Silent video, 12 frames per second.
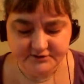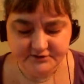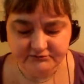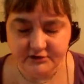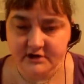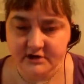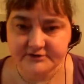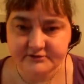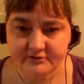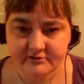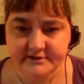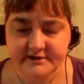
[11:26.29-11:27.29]

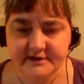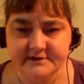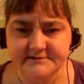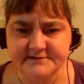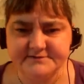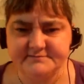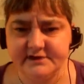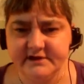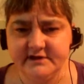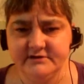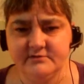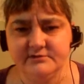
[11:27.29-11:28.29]
derogatory, and just
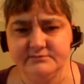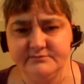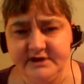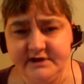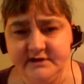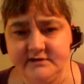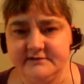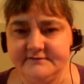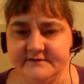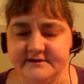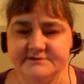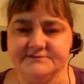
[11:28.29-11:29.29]
plain old mean
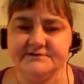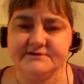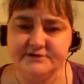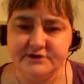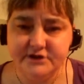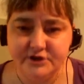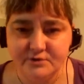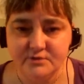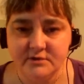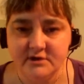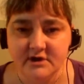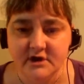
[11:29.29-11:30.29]
things to you